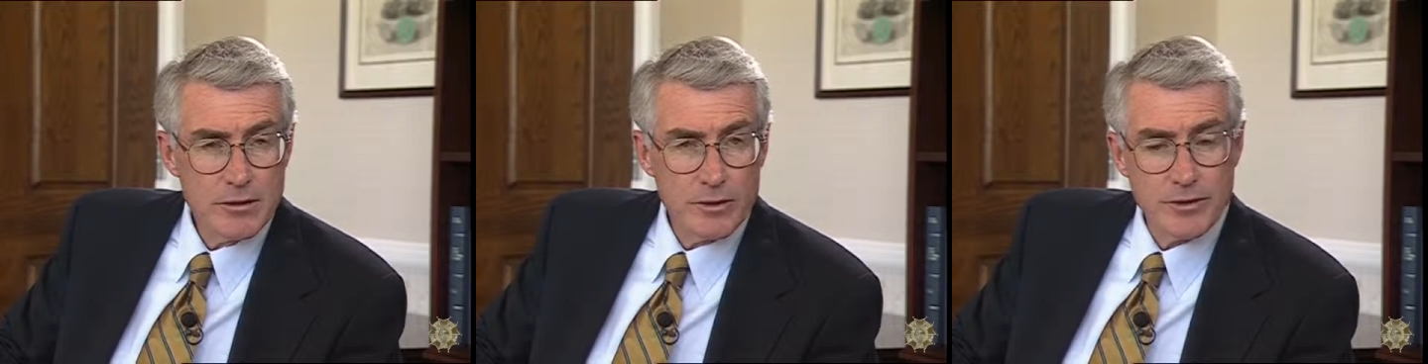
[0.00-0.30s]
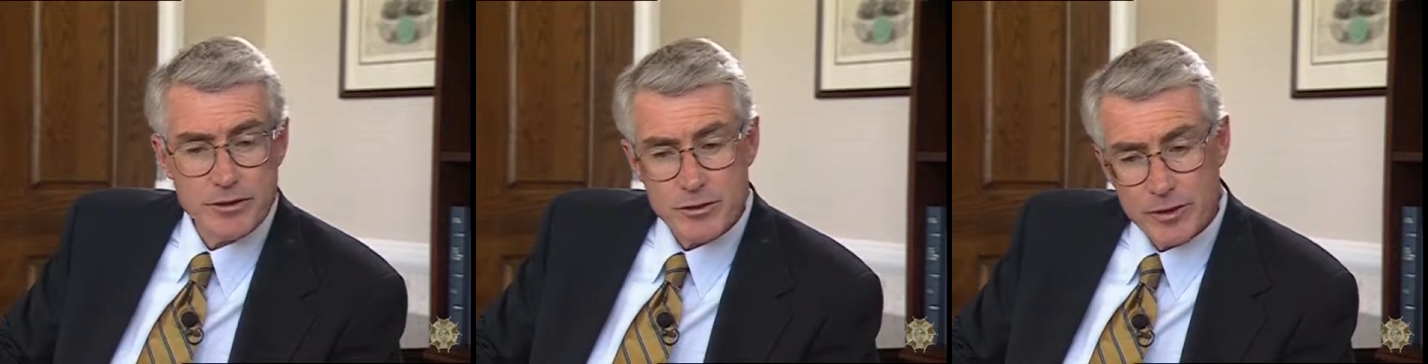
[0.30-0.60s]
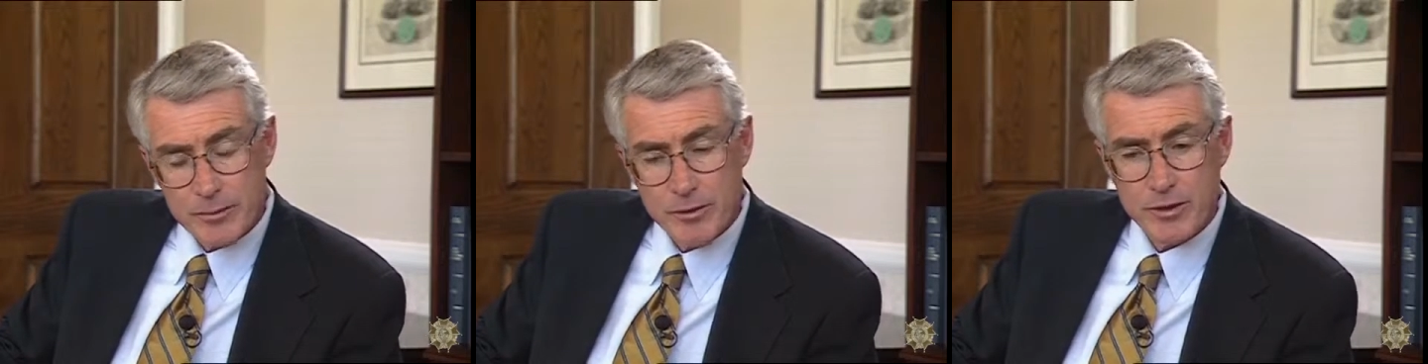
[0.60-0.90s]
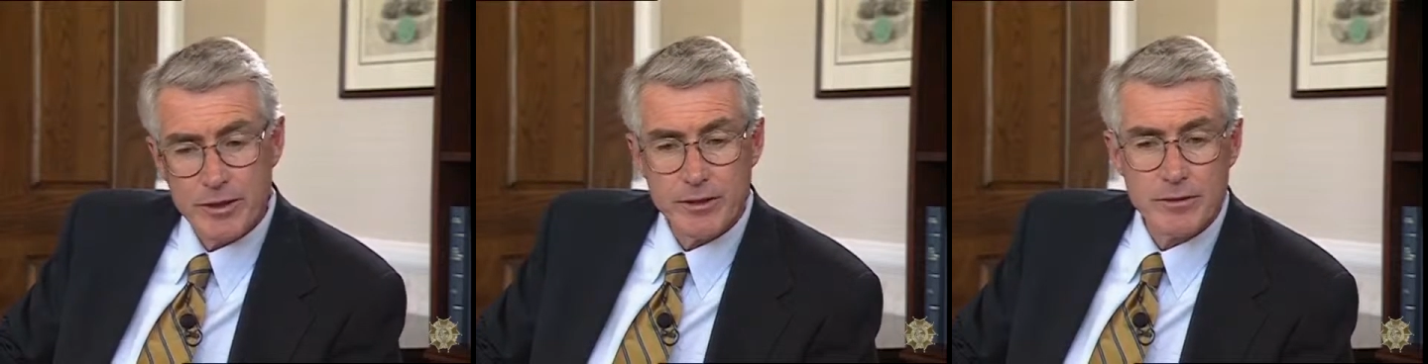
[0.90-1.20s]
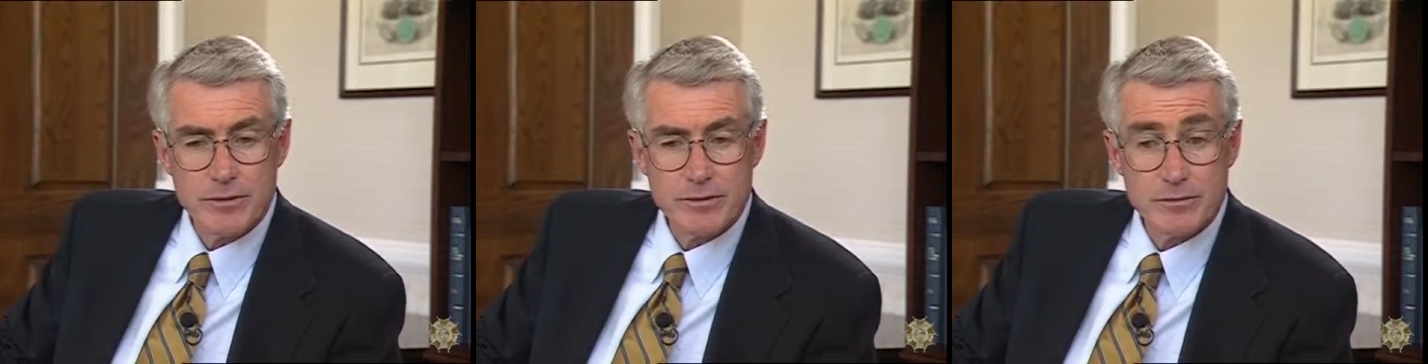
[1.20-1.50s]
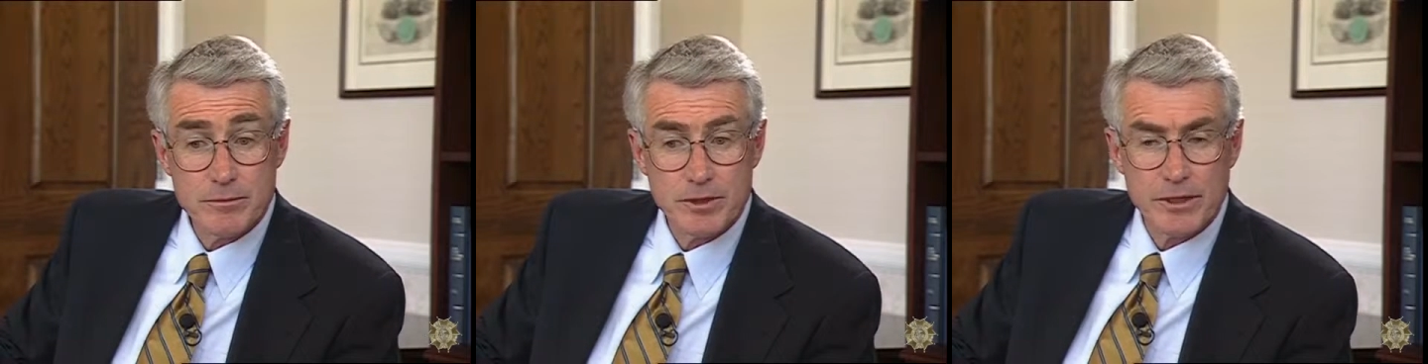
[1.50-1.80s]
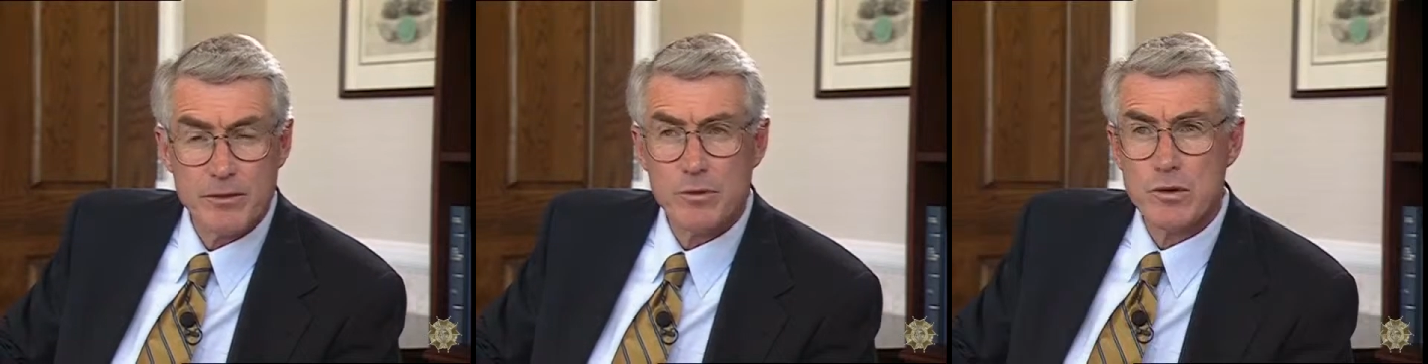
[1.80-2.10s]
reduced, so we could put it into
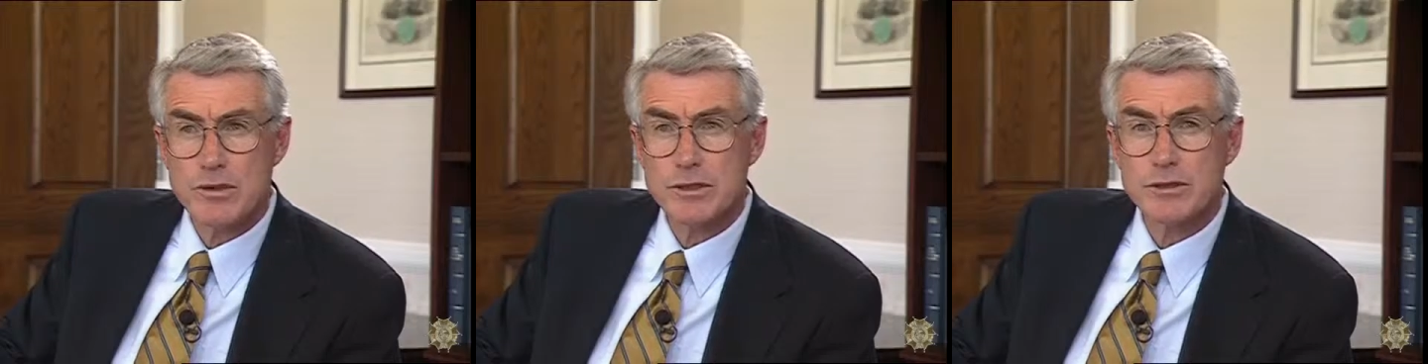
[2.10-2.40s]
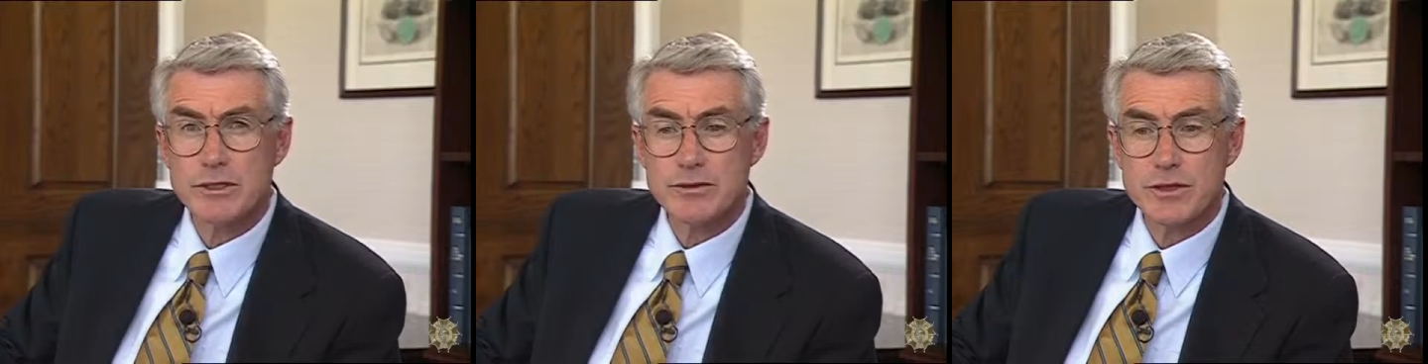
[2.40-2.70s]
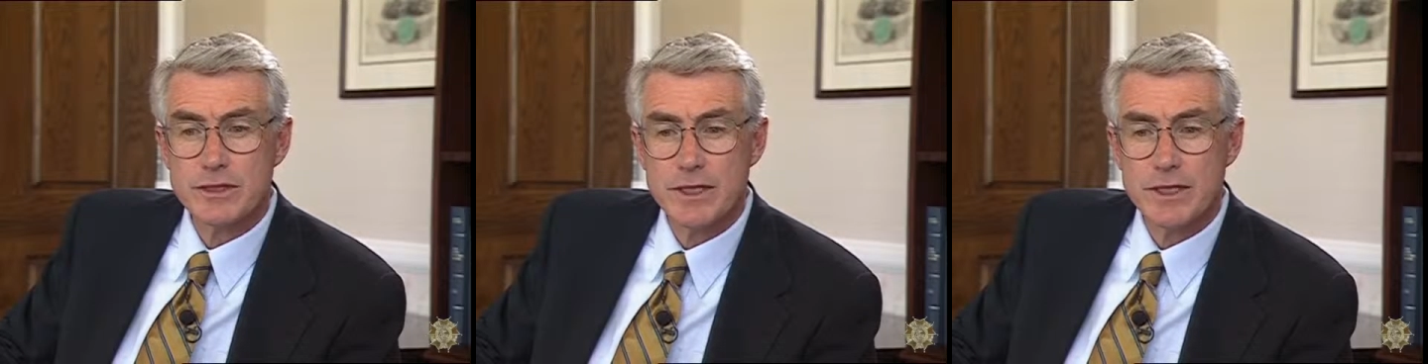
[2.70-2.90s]
particularly the poor school districts.